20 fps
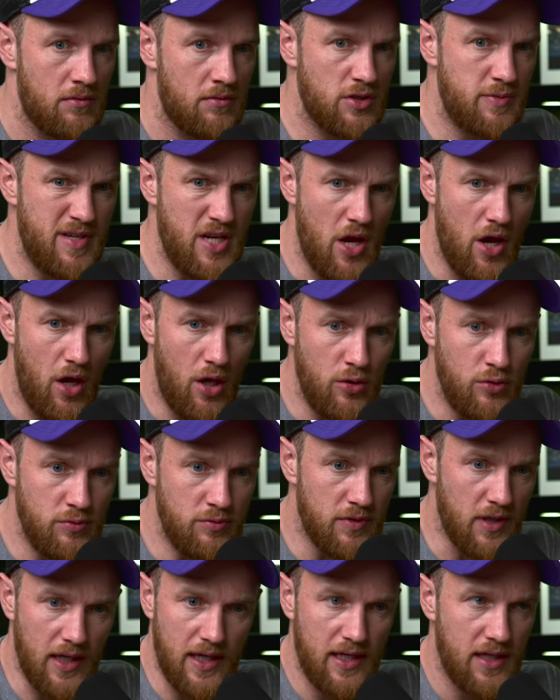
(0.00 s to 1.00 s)
What do you mean,
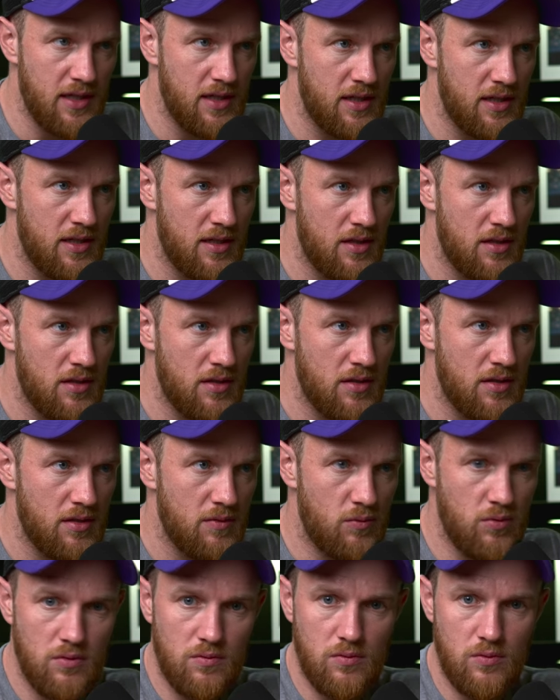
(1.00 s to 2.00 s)
only?
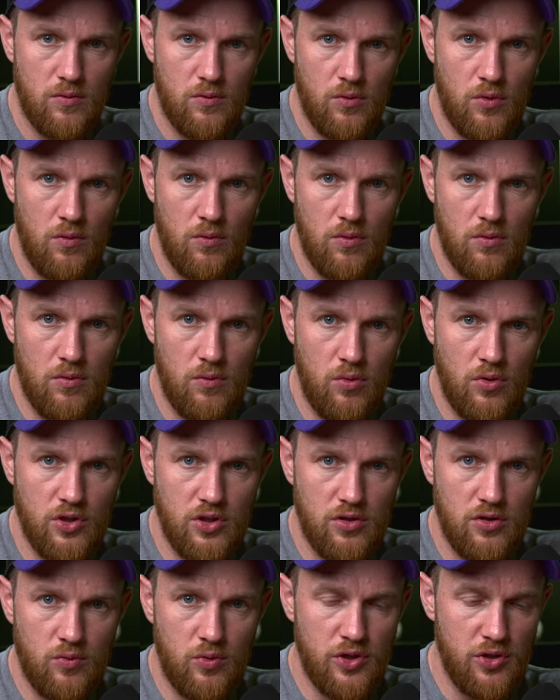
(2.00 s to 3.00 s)
What
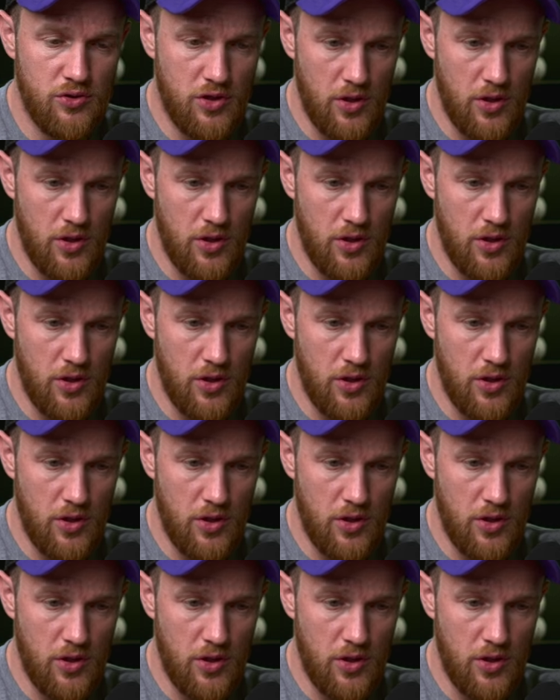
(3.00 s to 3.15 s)
are you